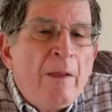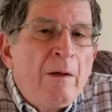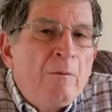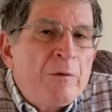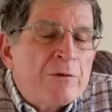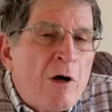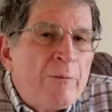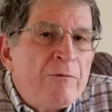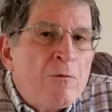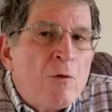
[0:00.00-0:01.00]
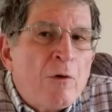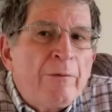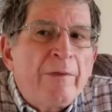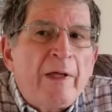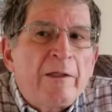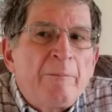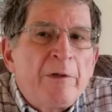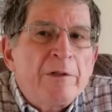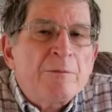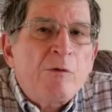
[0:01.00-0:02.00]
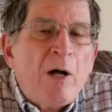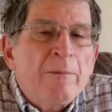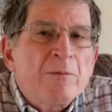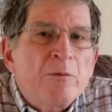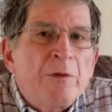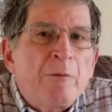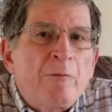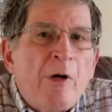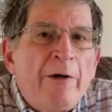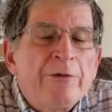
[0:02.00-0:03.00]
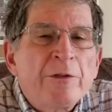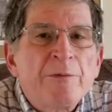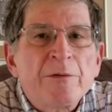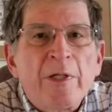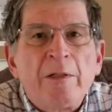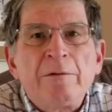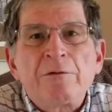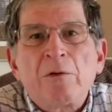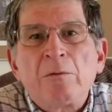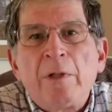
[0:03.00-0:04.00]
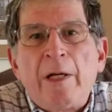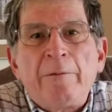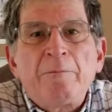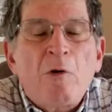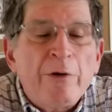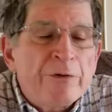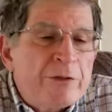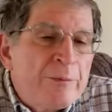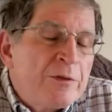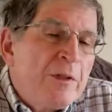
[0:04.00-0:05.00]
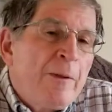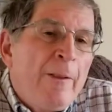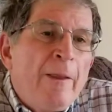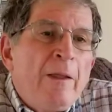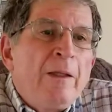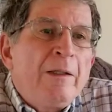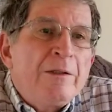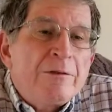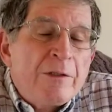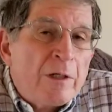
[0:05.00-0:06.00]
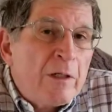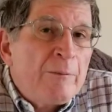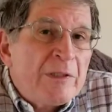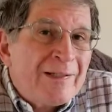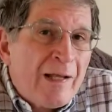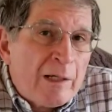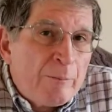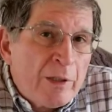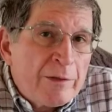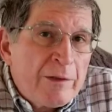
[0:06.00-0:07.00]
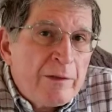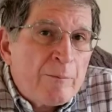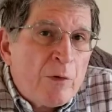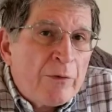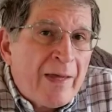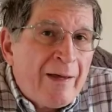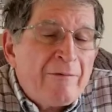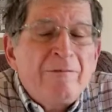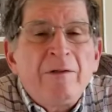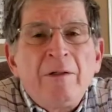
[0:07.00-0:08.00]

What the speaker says: We saw before that the biggest problems with proprietorships and partnerships is the unlimited liability that both have.